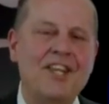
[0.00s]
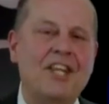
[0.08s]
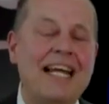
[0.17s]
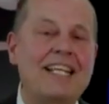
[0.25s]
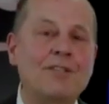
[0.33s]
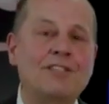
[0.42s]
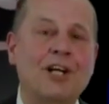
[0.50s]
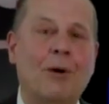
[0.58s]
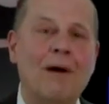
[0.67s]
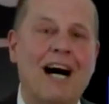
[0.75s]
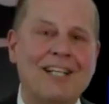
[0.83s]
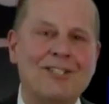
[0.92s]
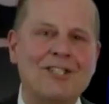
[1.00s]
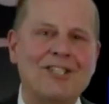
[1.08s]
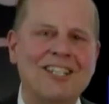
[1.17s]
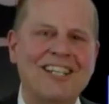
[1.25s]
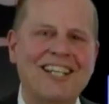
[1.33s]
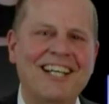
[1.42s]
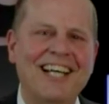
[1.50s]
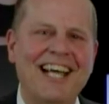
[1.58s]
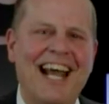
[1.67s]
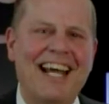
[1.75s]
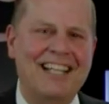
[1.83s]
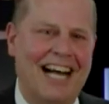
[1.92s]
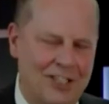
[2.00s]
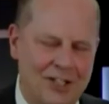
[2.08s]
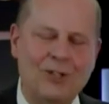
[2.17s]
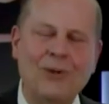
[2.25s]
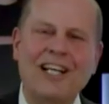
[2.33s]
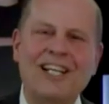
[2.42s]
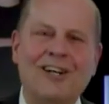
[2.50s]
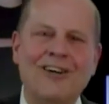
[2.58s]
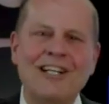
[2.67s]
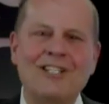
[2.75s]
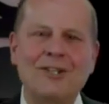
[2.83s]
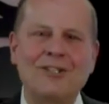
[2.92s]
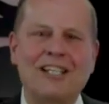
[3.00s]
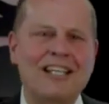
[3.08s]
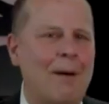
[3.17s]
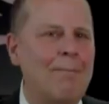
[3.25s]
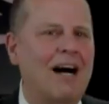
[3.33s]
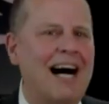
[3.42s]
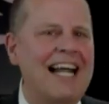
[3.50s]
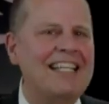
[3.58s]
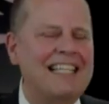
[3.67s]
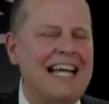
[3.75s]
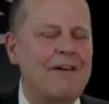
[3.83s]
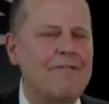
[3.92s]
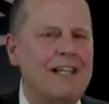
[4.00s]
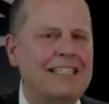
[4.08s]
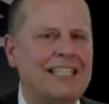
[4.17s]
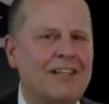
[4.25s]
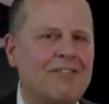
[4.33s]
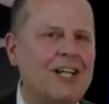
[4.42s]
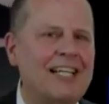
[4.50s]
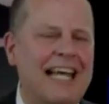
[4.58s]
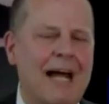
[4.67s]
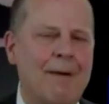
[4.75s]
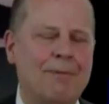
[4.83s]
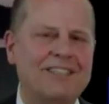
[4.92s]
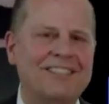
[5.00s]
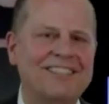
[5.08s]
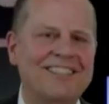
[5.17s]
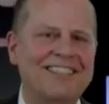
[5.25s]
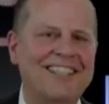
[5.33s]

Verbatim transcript: Thank you so much. And I just to encourage you to come by and take a visit of our campus